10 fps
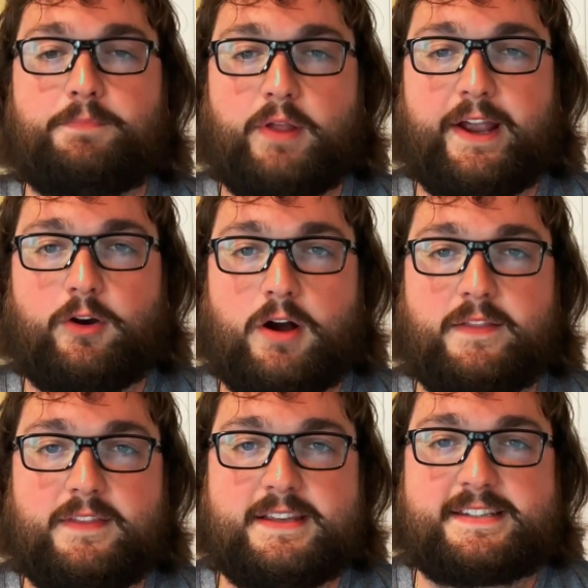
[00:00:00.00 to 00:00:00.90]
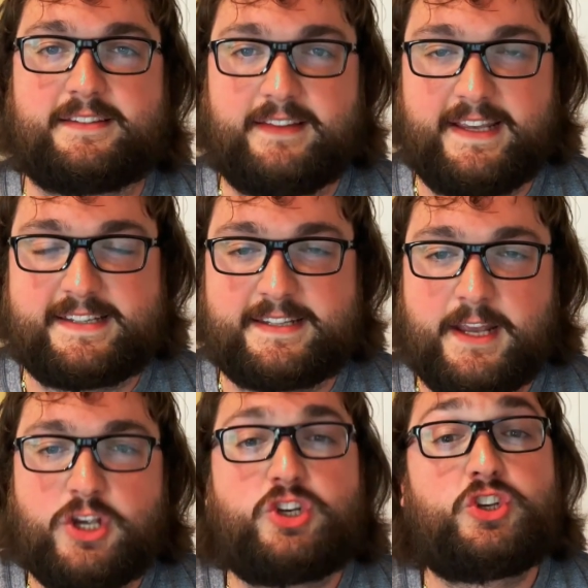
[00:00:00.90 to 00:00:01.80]
player on this list
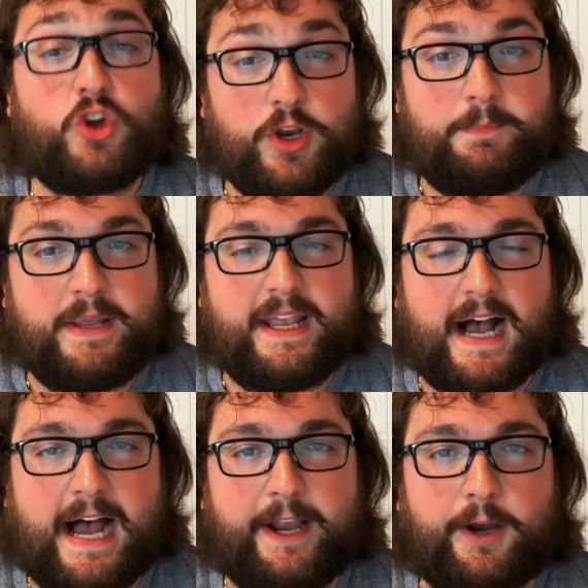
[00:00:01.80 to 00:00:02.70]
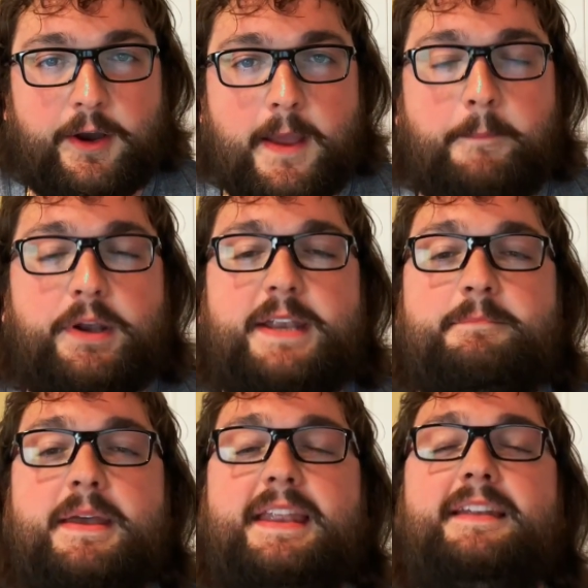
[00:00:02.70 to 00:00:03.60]
should be higher, but
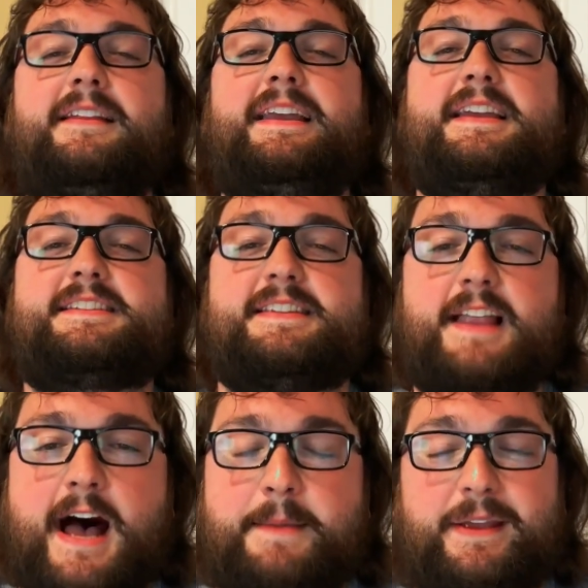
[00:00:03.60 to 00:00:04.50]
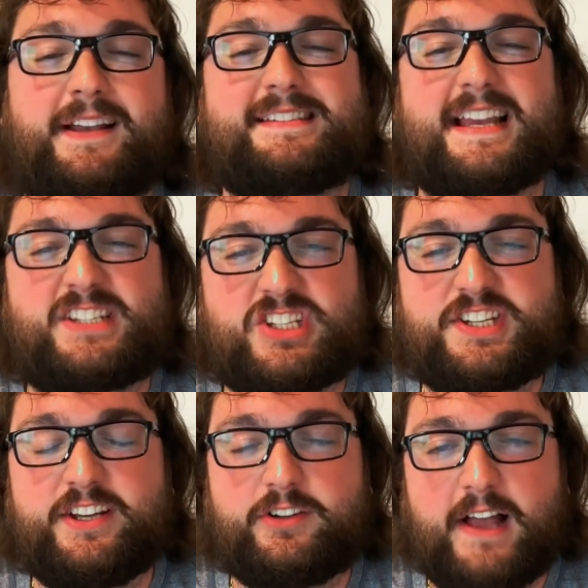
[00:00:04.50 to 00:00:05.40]
admittedly is not because I
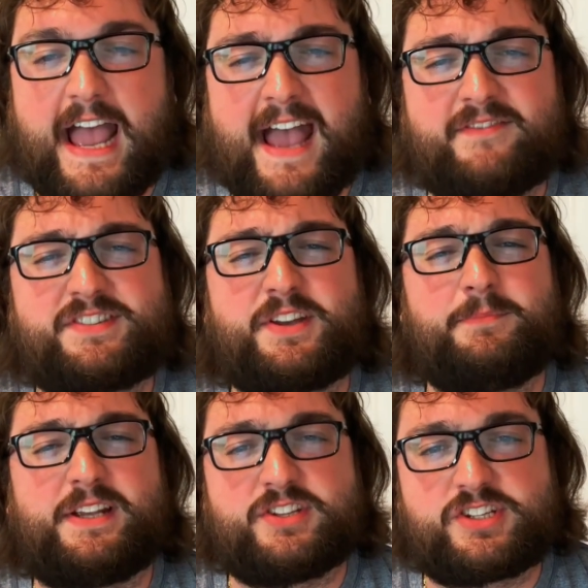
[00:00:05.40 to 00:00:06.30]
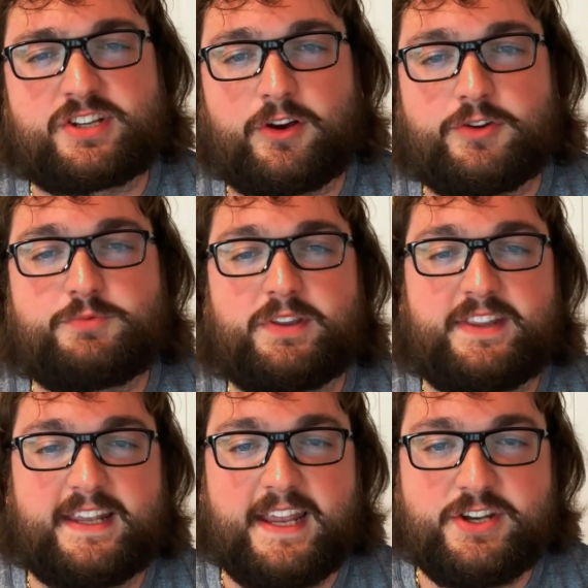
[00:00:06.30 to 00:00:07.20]
still have some concerns with
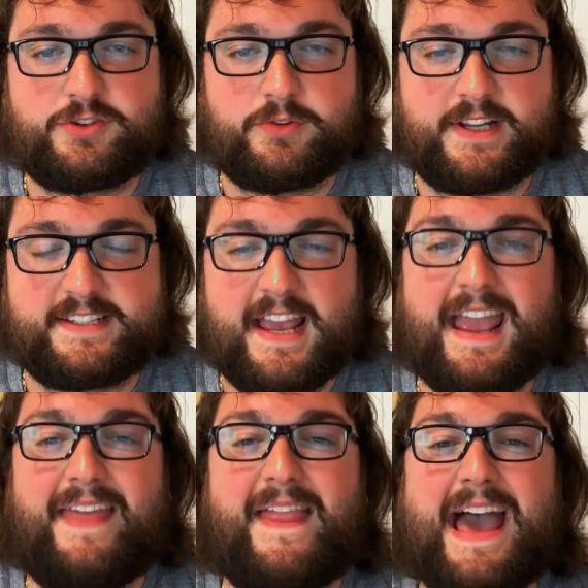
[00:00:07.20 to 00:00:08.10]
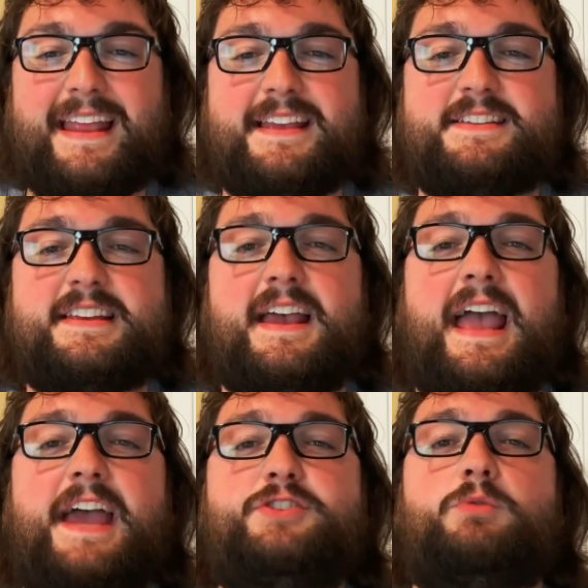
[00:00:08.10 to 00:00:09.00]
the injuries, and that is
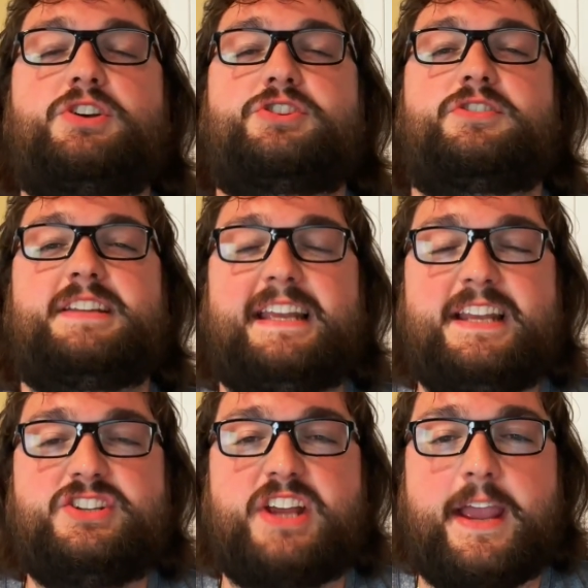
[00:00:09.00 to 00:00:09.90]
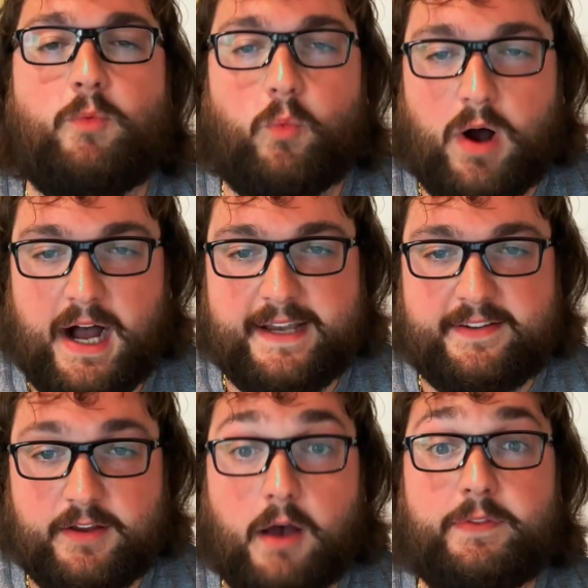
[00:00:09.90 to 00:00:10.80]
edge rusher TJ
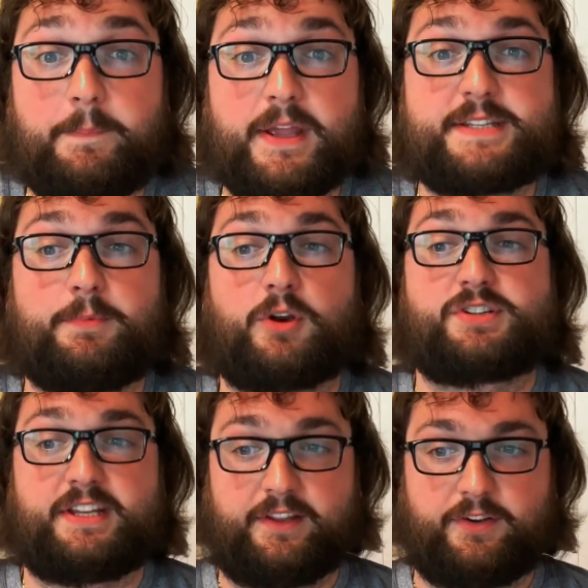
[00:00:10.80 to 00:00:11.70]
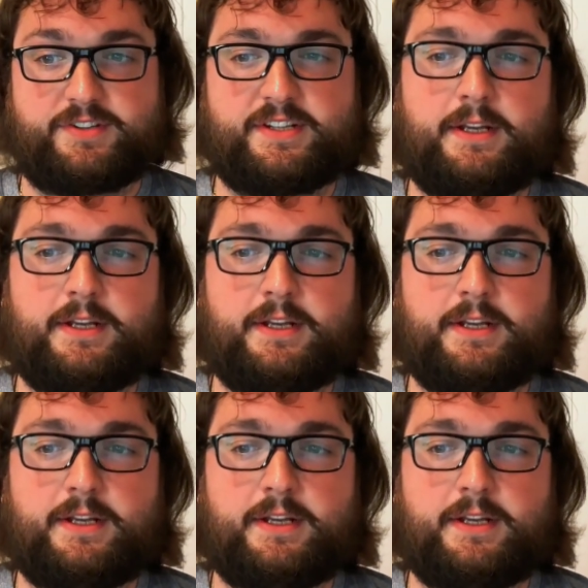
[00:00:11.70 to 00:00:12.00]
Watt of the Pittsburgh Steelers.